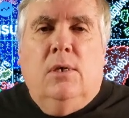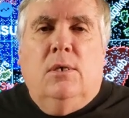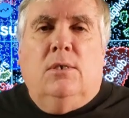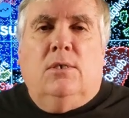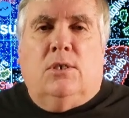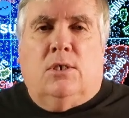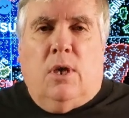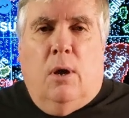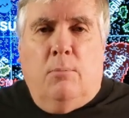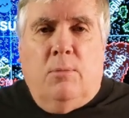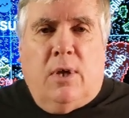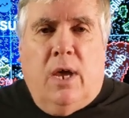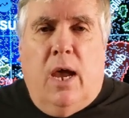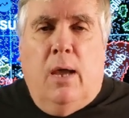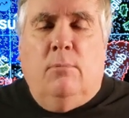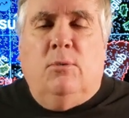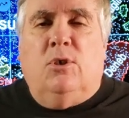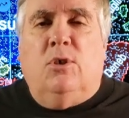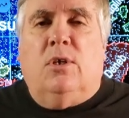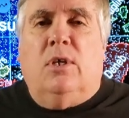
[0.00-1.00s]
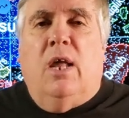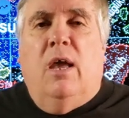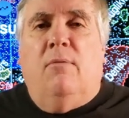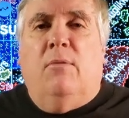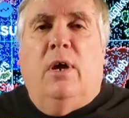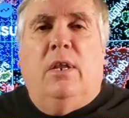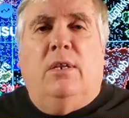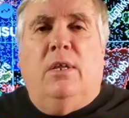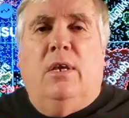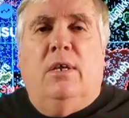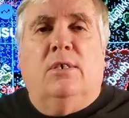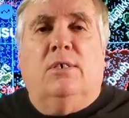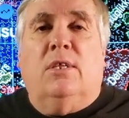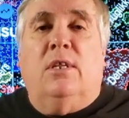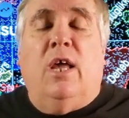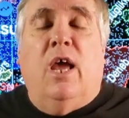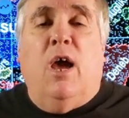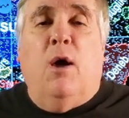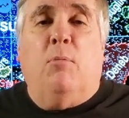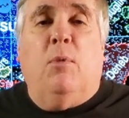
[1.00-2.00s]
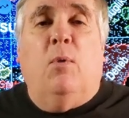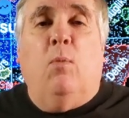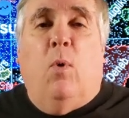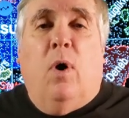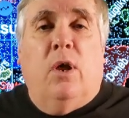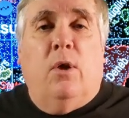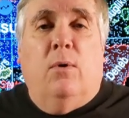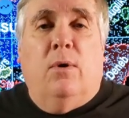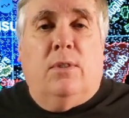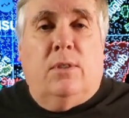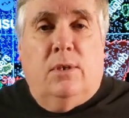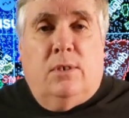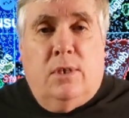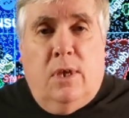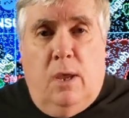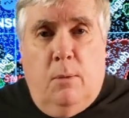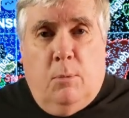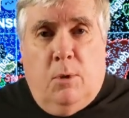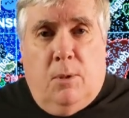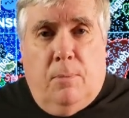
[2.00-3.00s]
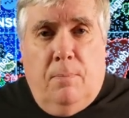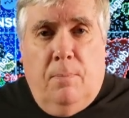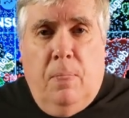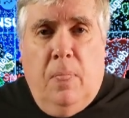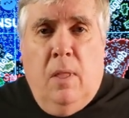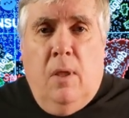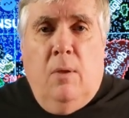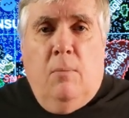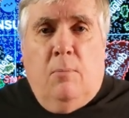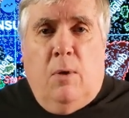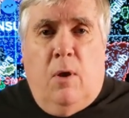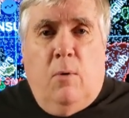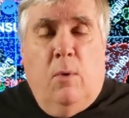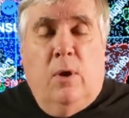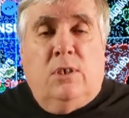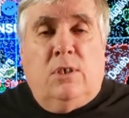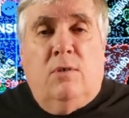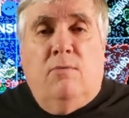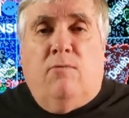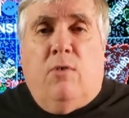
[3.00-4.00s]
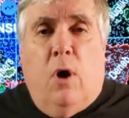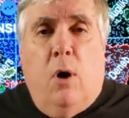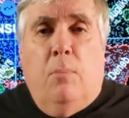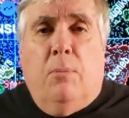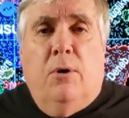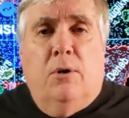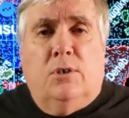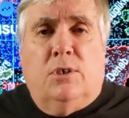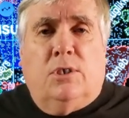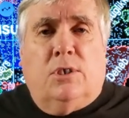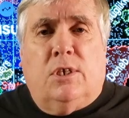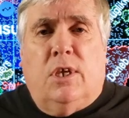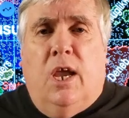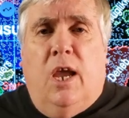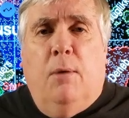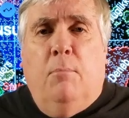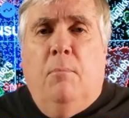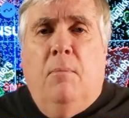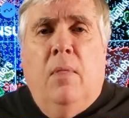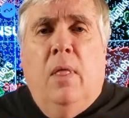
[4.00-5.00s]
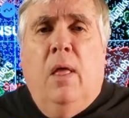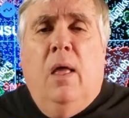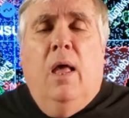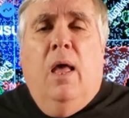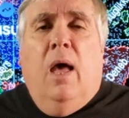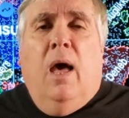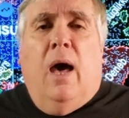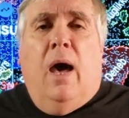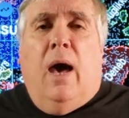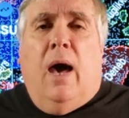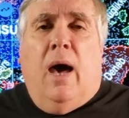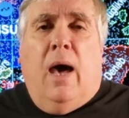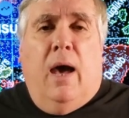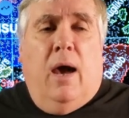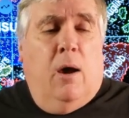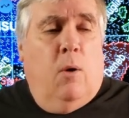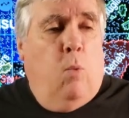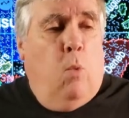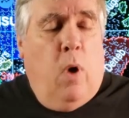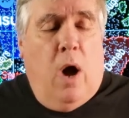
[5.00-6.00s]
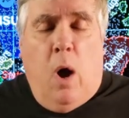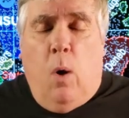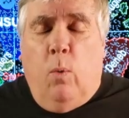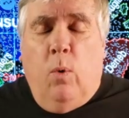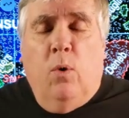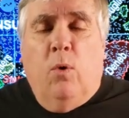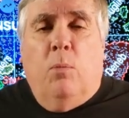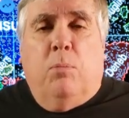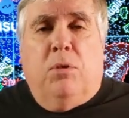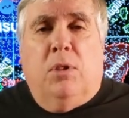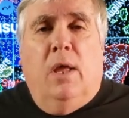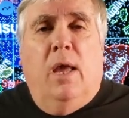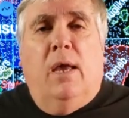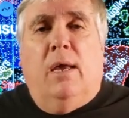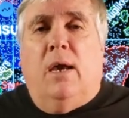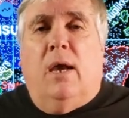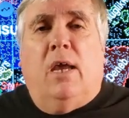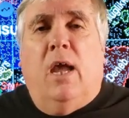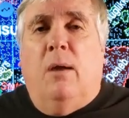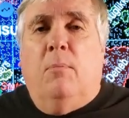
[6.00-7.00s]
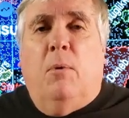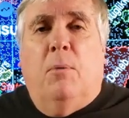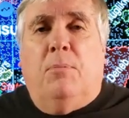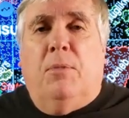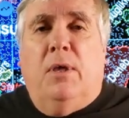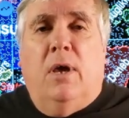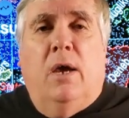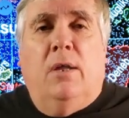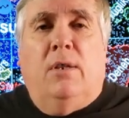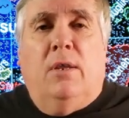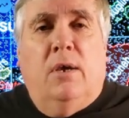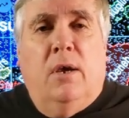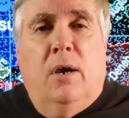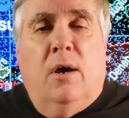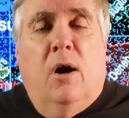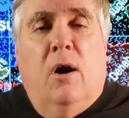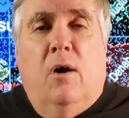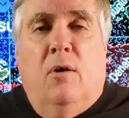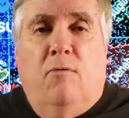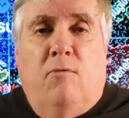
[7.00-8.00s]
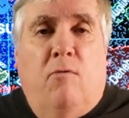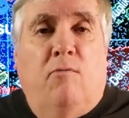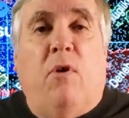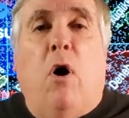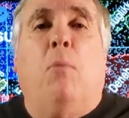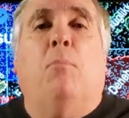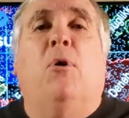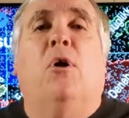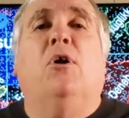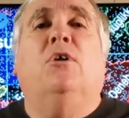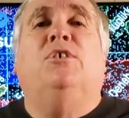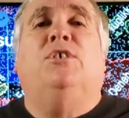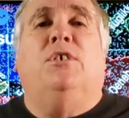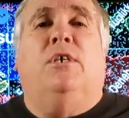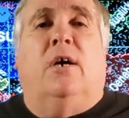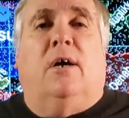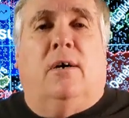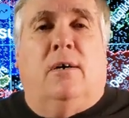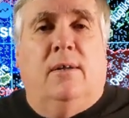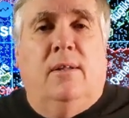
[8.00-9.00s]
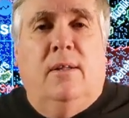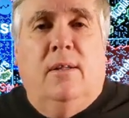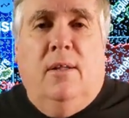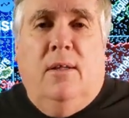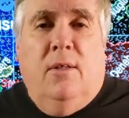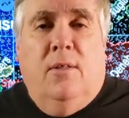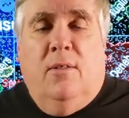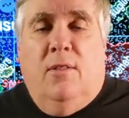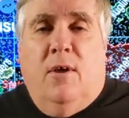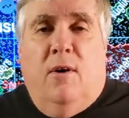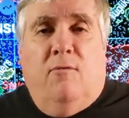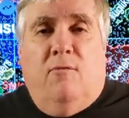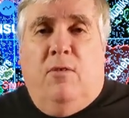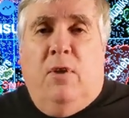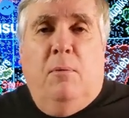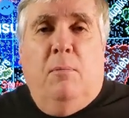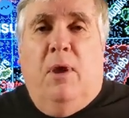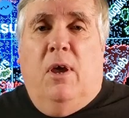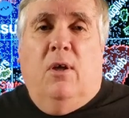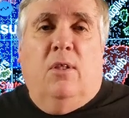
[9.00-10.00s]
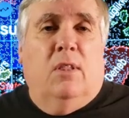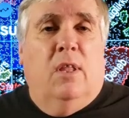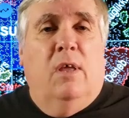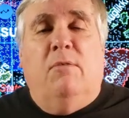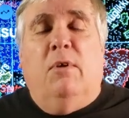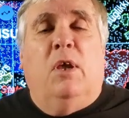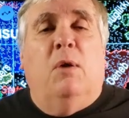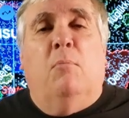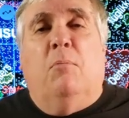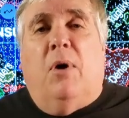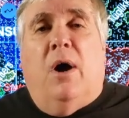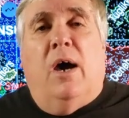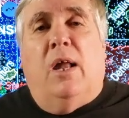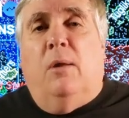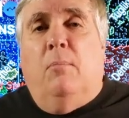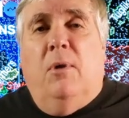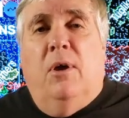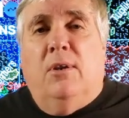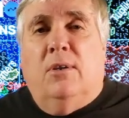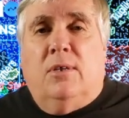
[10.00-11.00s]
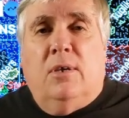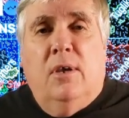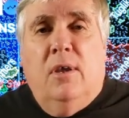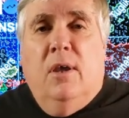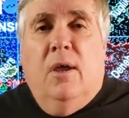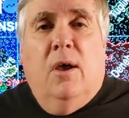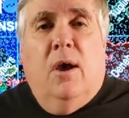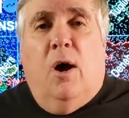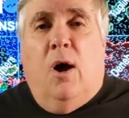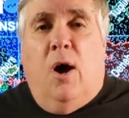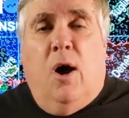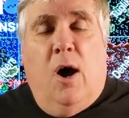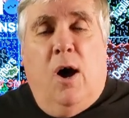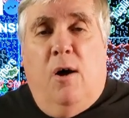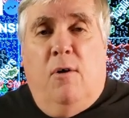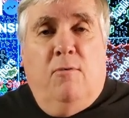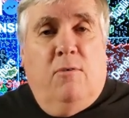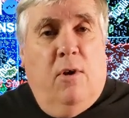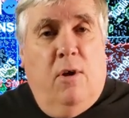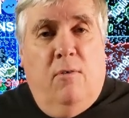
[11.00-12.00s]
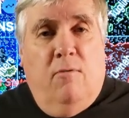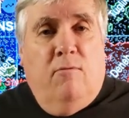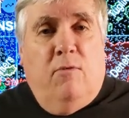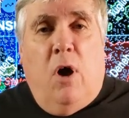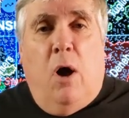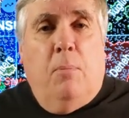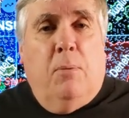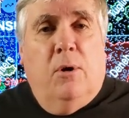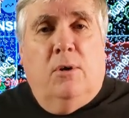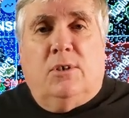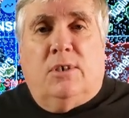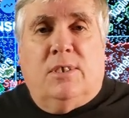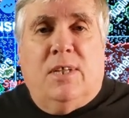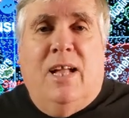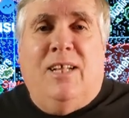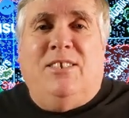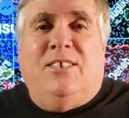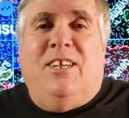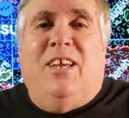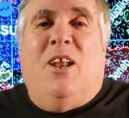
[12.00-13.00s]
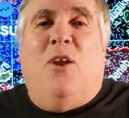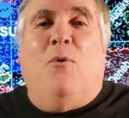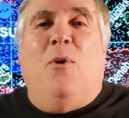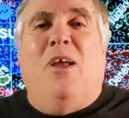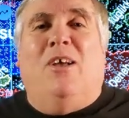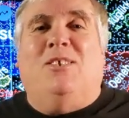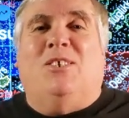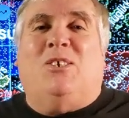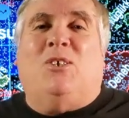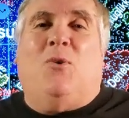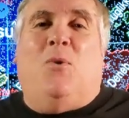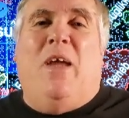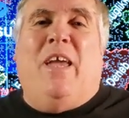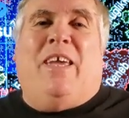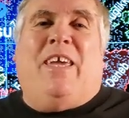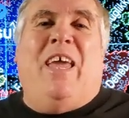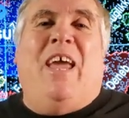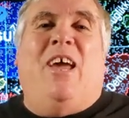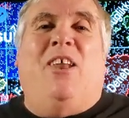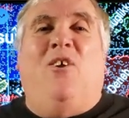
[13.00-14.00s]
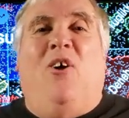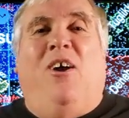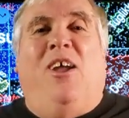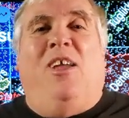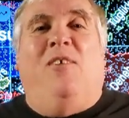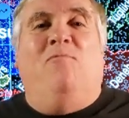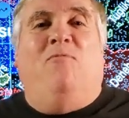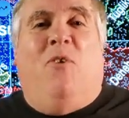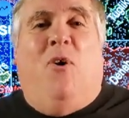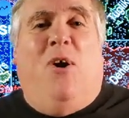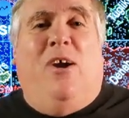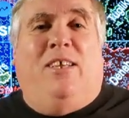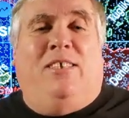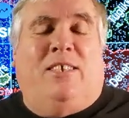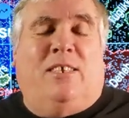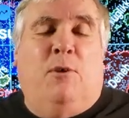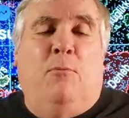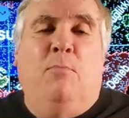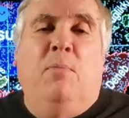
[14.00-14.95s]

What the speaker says: Sometimes you can have ideas that happen while you're at the table. My recent Walpurgis game, while we were playing, I came up with the idea of Valpurgia, a female living embodiment of Walpurgis. And she had a real squeaky, annoying voice.